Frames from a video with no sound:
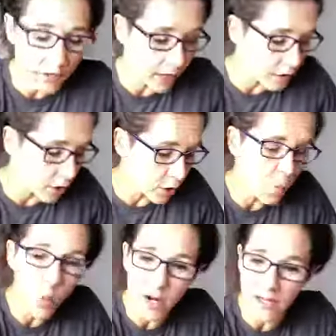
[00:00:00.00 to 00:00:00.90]
calendar
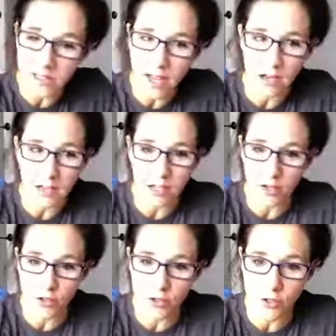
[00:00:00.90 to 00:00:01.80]
and what exactly
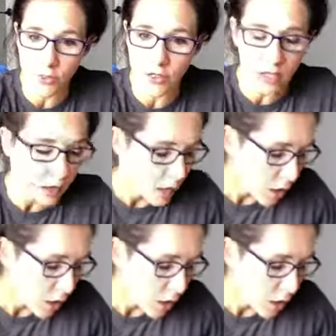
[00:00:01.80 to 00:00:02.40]
you're doing,